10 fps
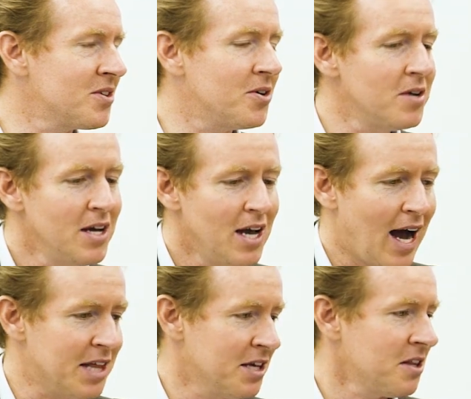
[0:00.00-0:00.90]
So
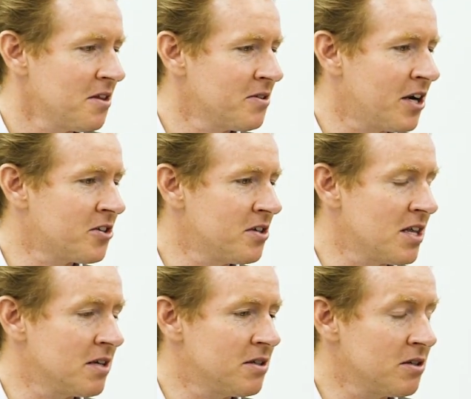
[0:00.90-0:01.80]
I think that there's actually
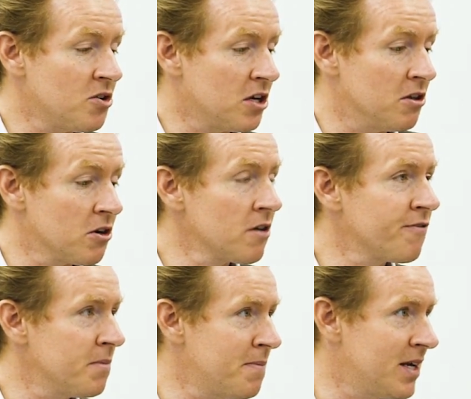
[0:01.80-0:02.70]
things that you can learn
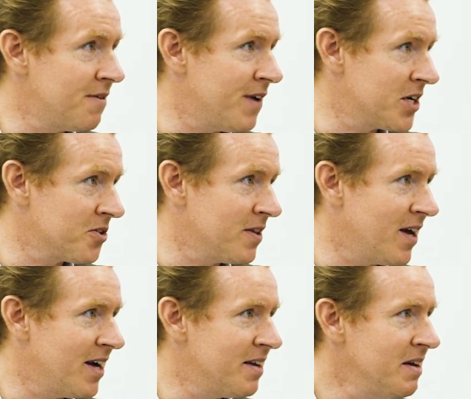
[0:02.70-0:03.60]
from the manufacturing
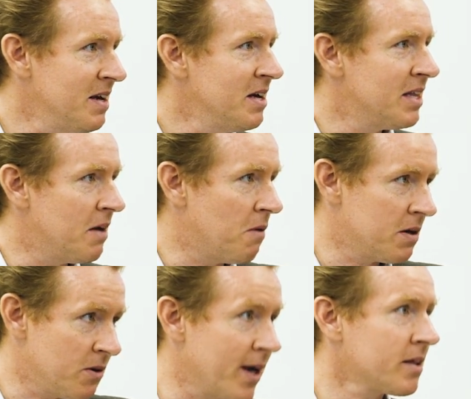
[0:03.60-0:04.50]
line that
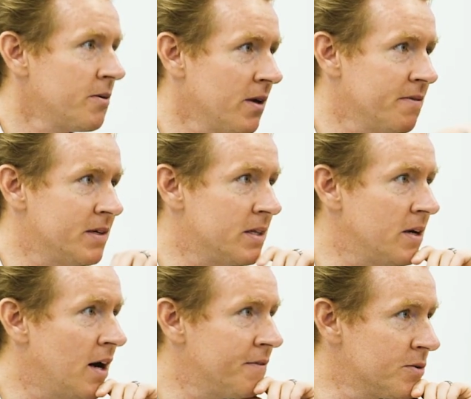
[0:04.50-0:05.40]
are directly relevant to
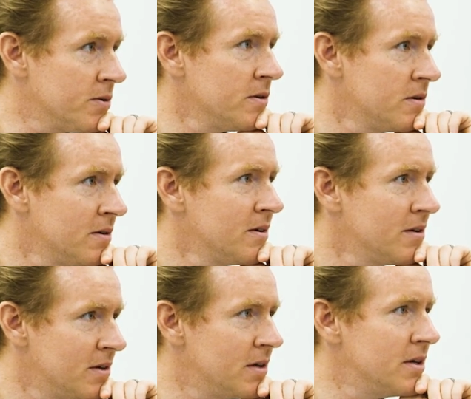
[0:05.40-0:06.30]
the office. Yeah, hundred percent.